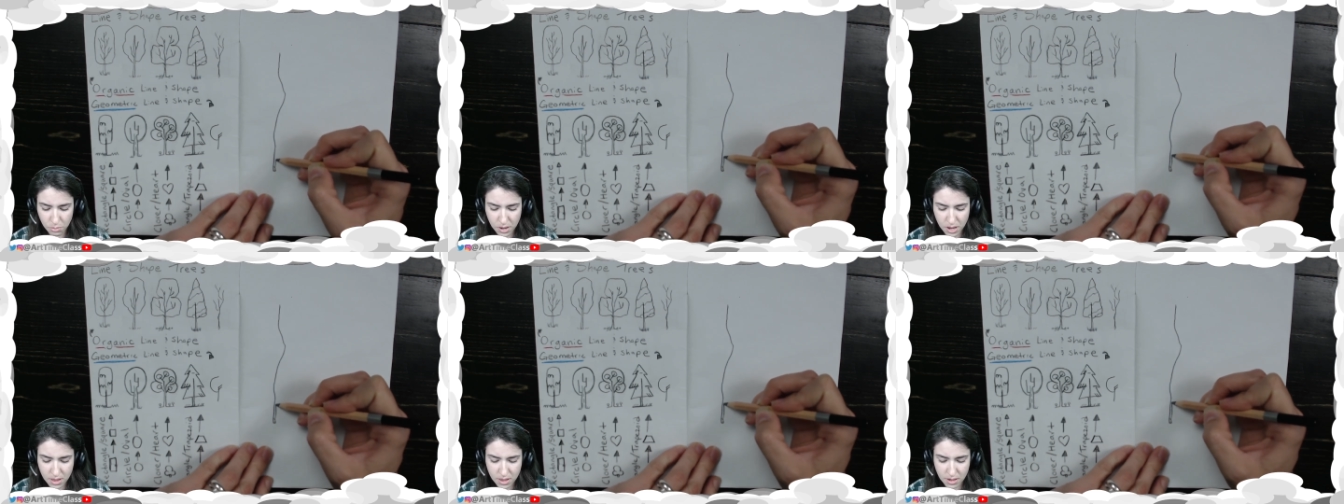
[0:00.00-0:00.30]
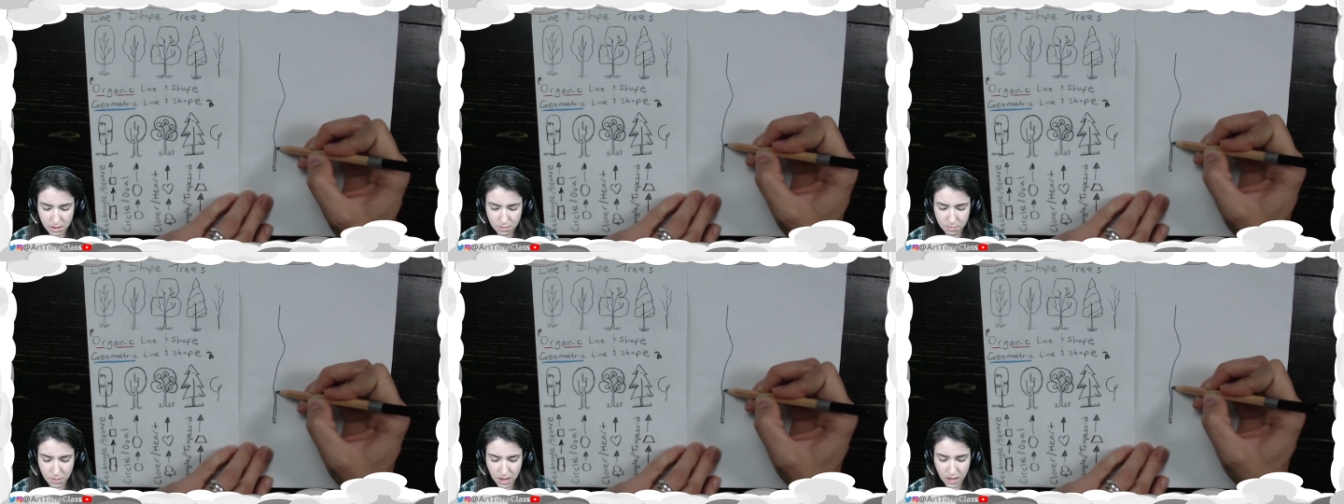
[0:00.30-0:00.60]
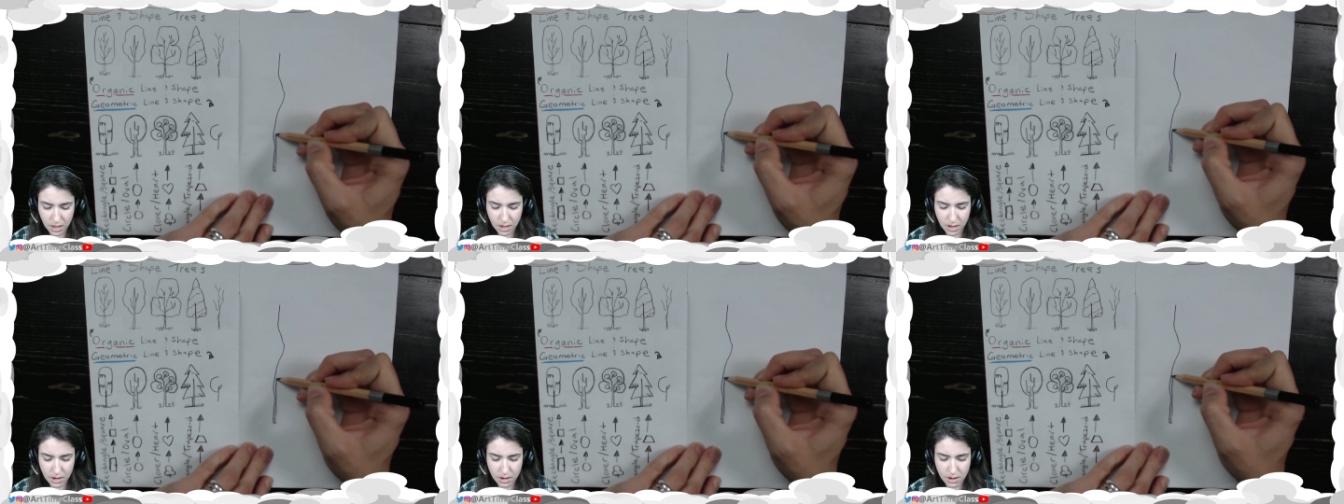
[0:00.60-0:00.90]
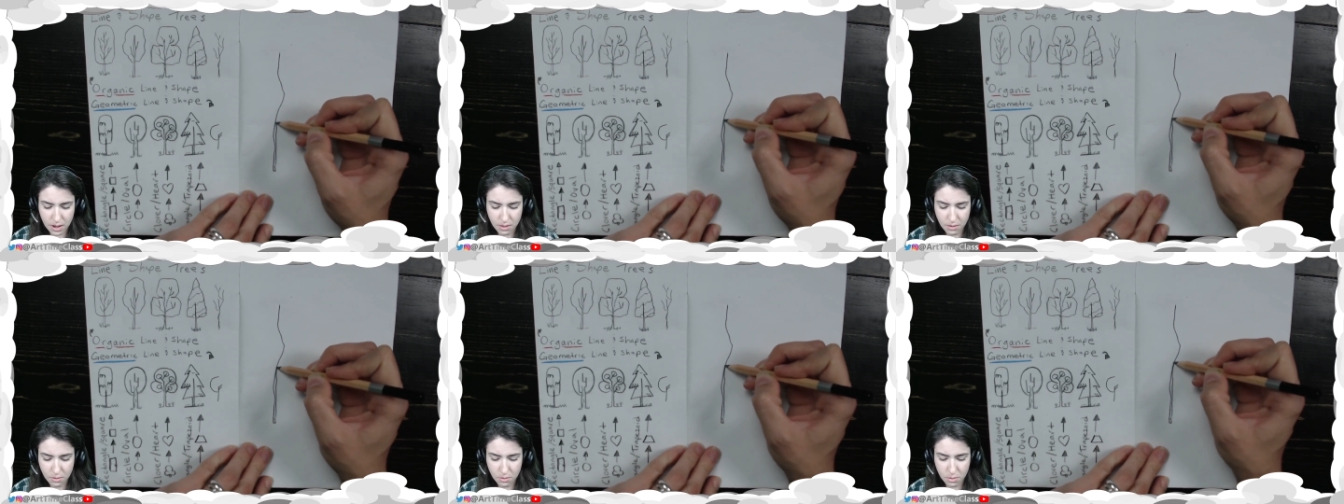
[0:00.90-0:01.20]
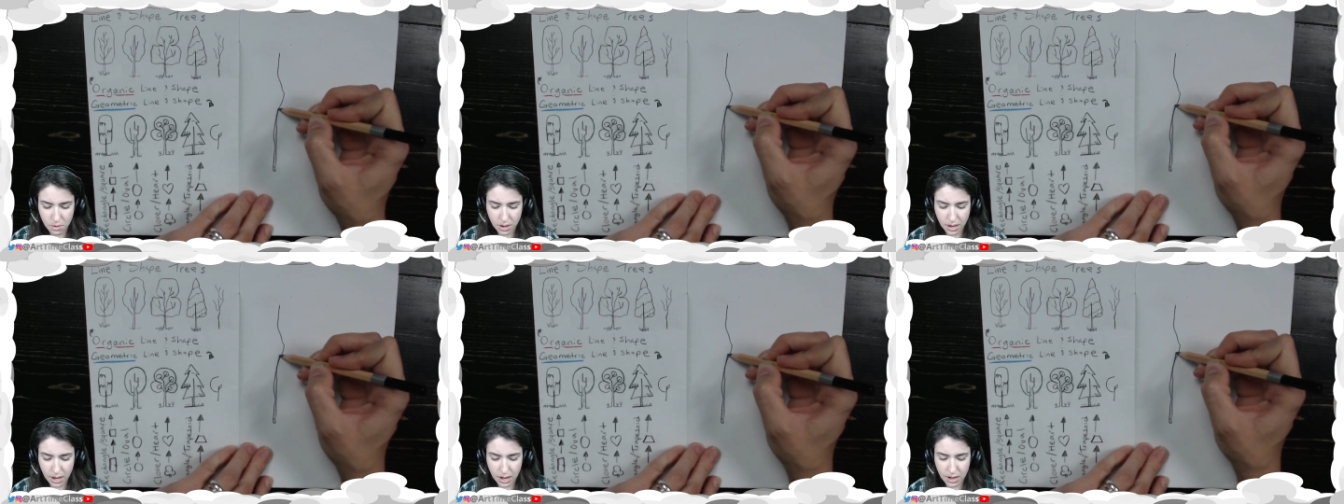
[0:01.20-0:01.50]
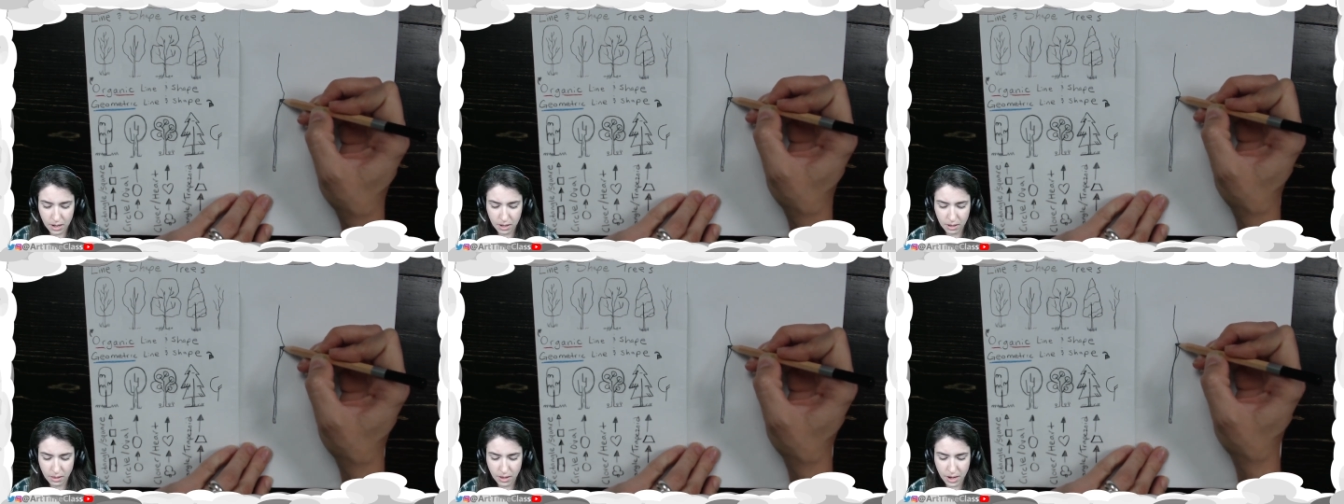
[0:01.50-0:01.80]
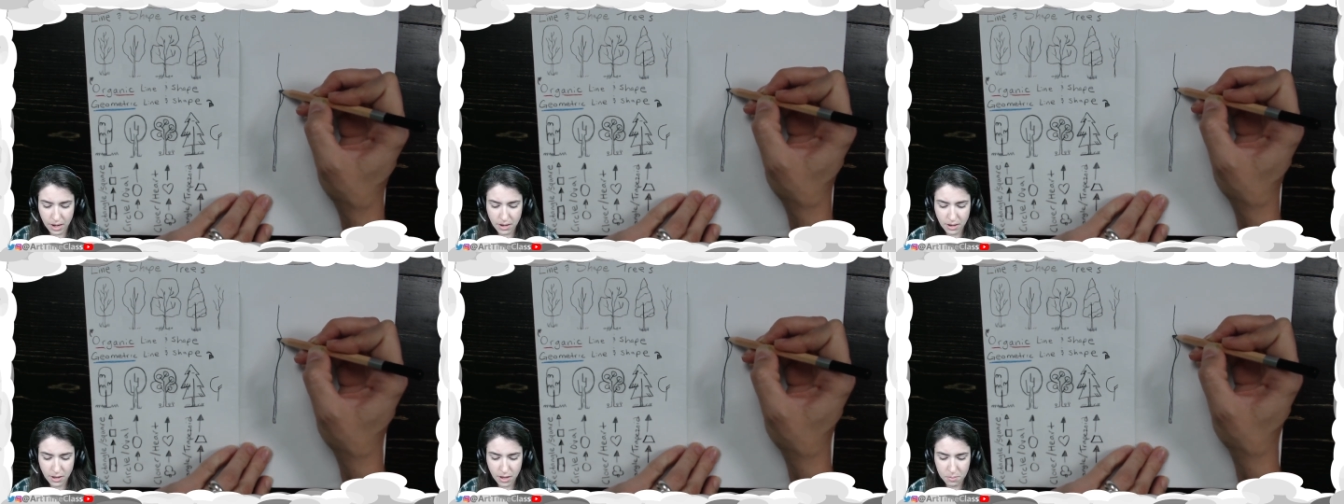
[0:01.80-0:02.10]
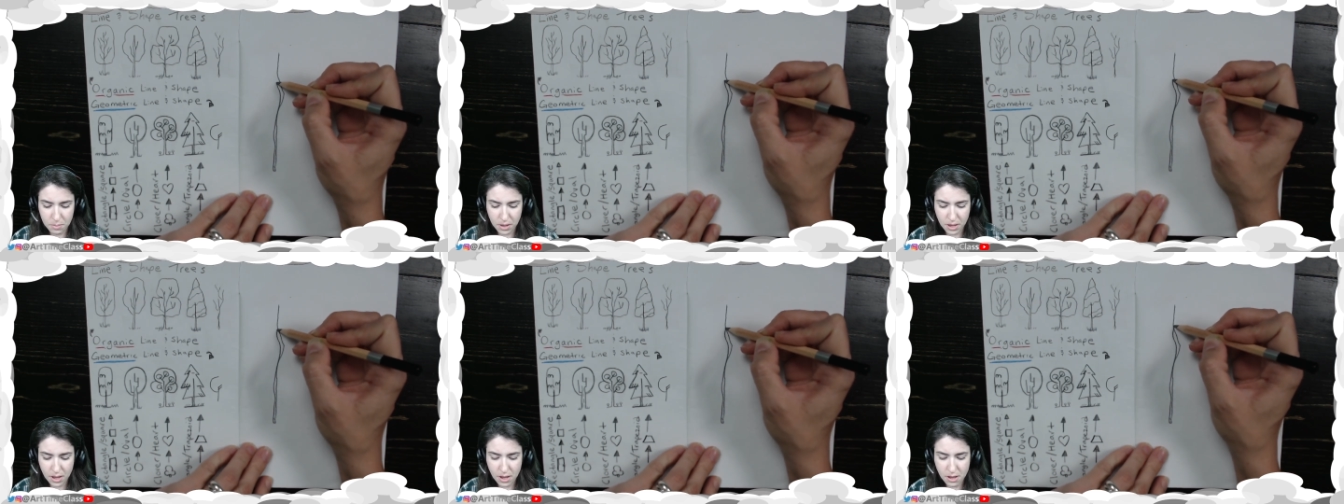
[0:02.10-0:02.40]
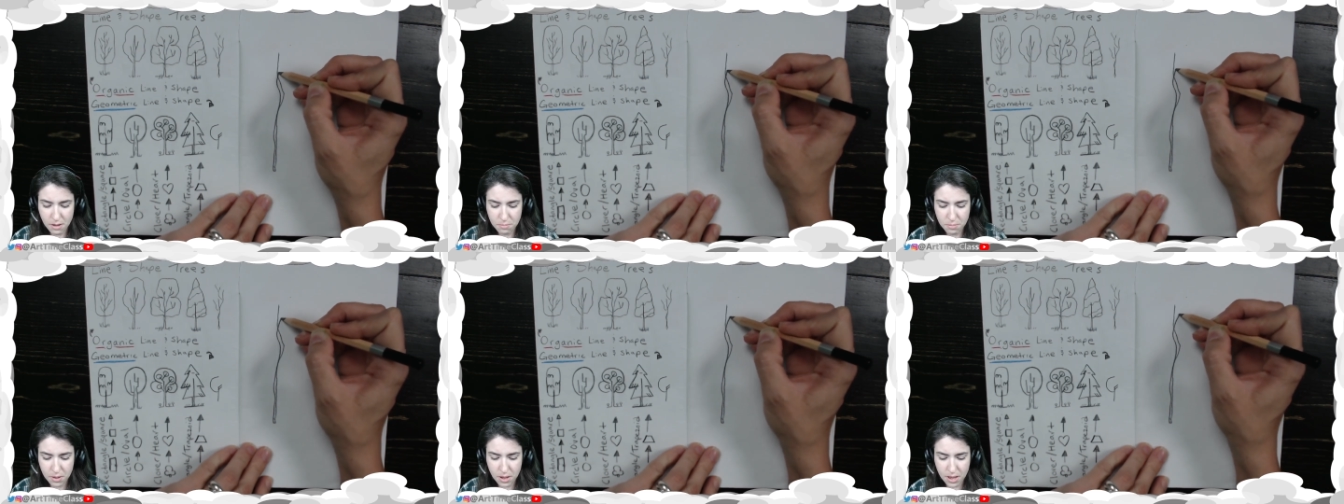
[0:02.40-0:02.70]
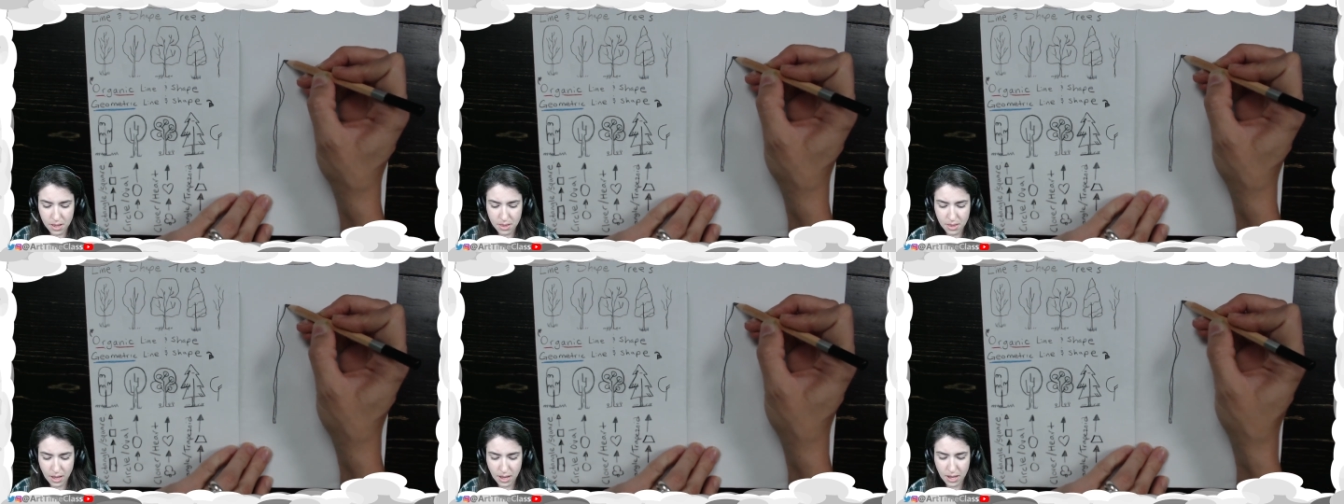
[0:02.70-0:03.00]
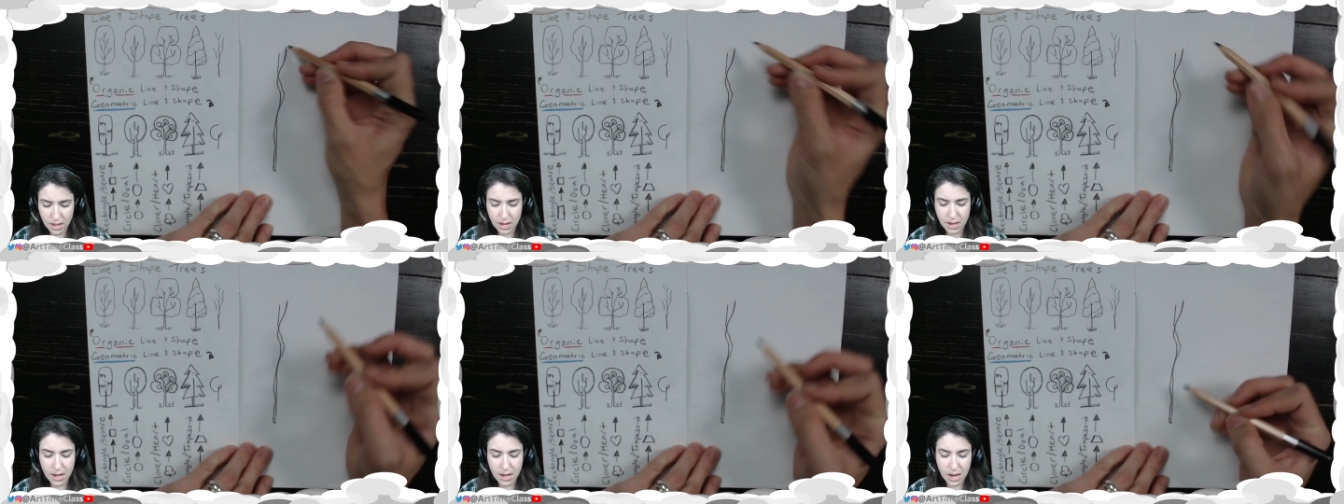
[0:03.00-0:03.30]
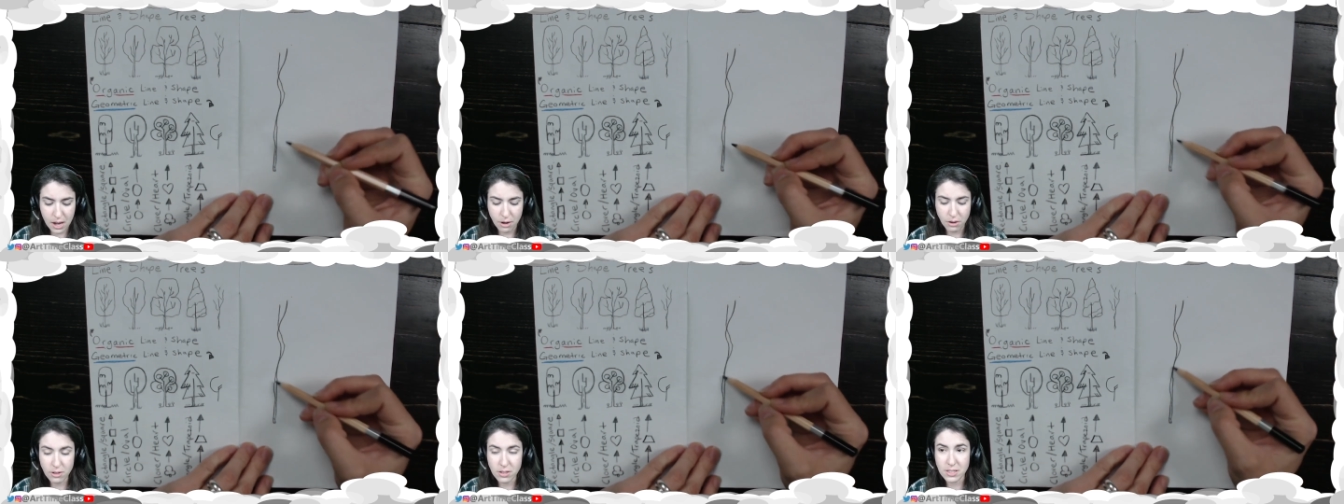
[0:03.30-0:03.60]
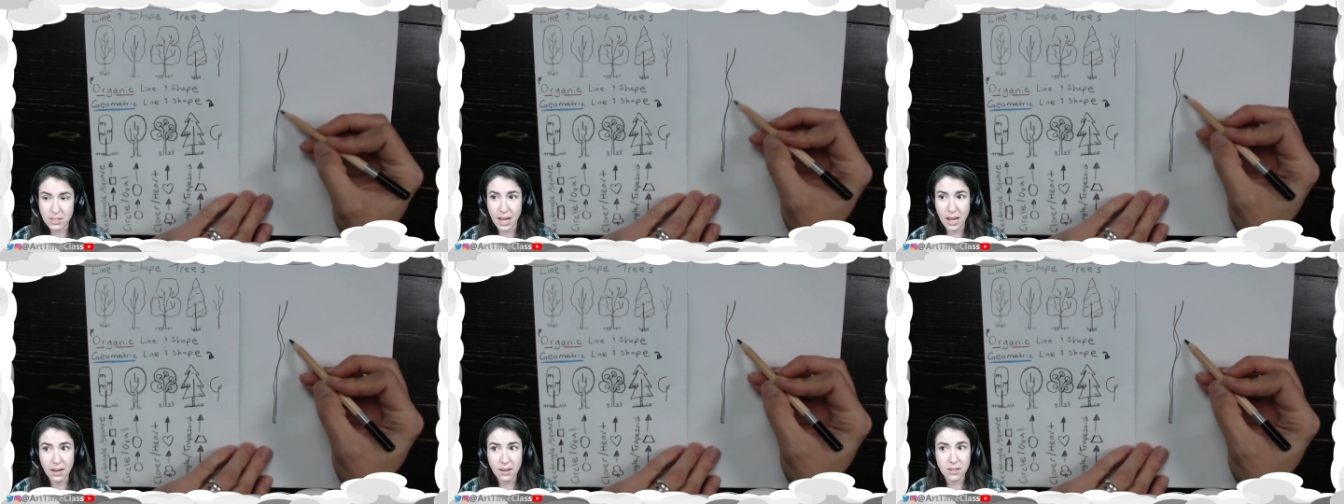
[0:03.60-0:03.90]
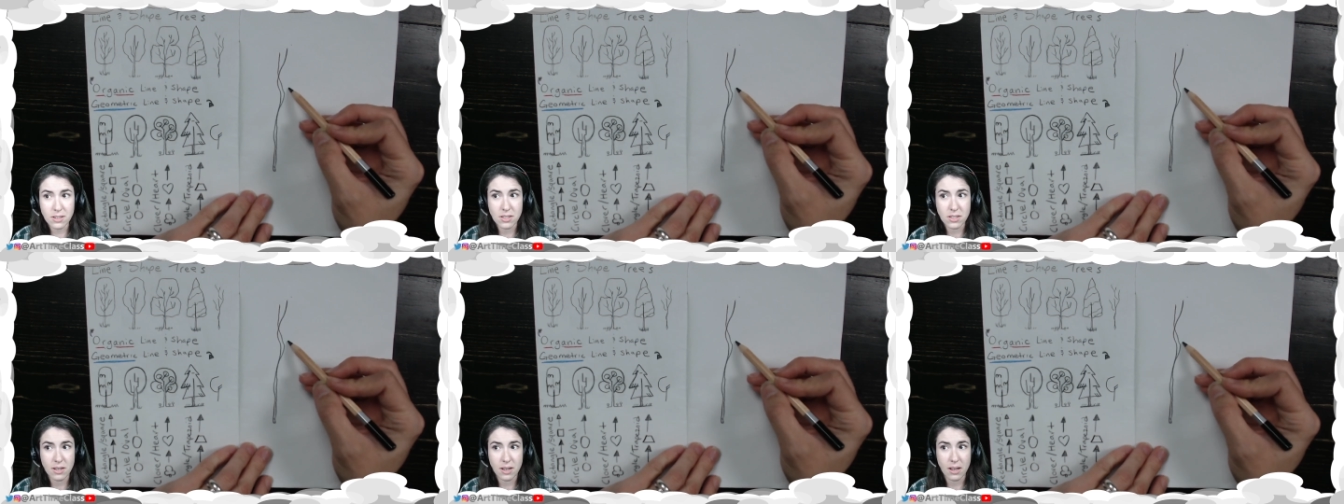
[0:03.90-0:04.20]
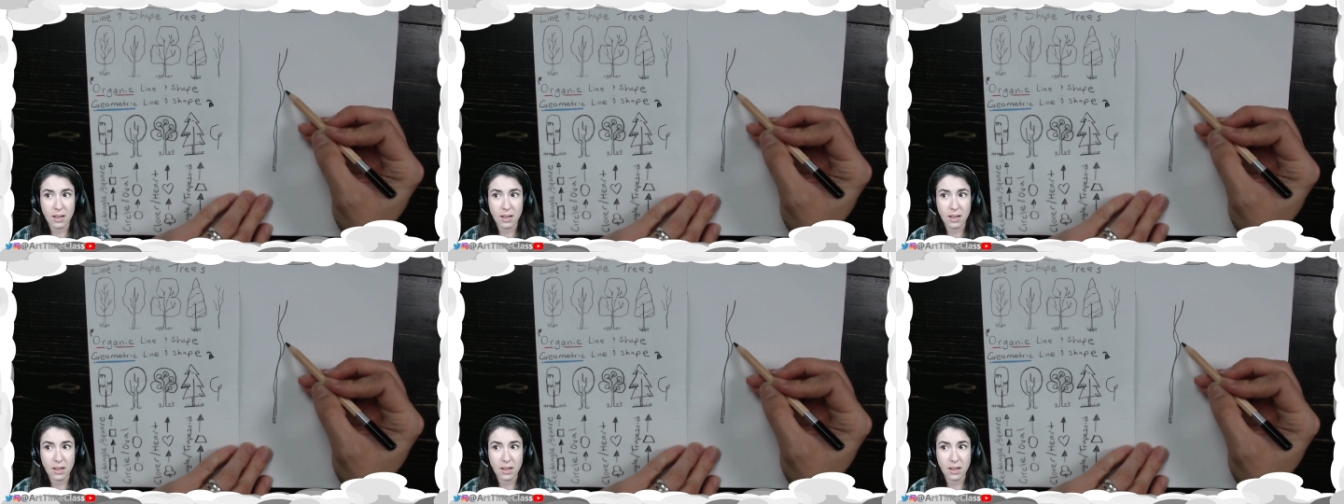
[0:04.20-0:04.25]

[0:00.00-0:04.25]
and then making another organic line coming up, and they can intersect,